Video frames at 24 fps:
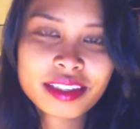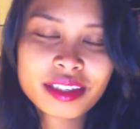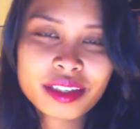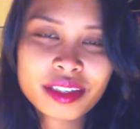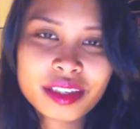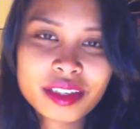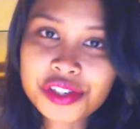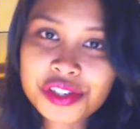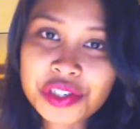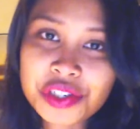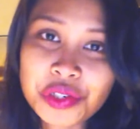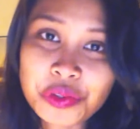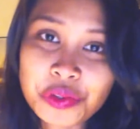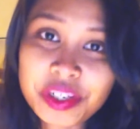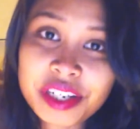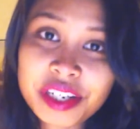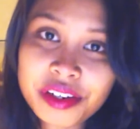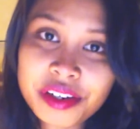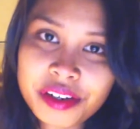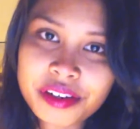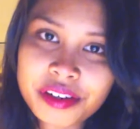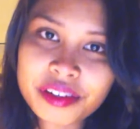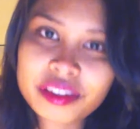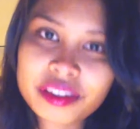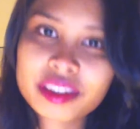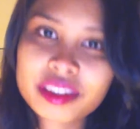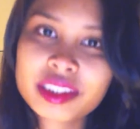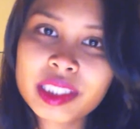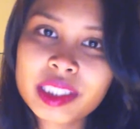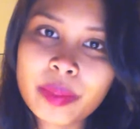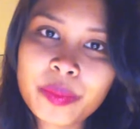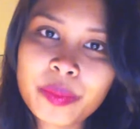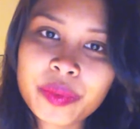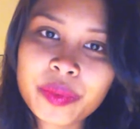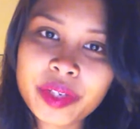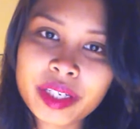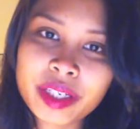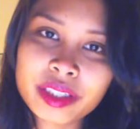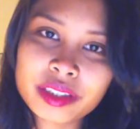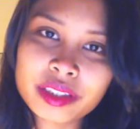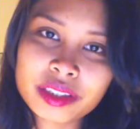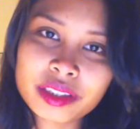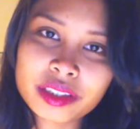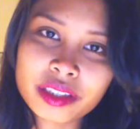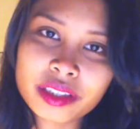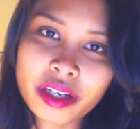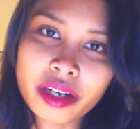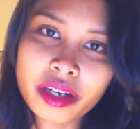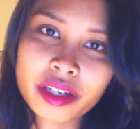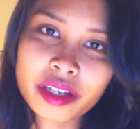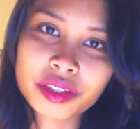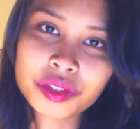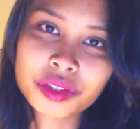can trigger something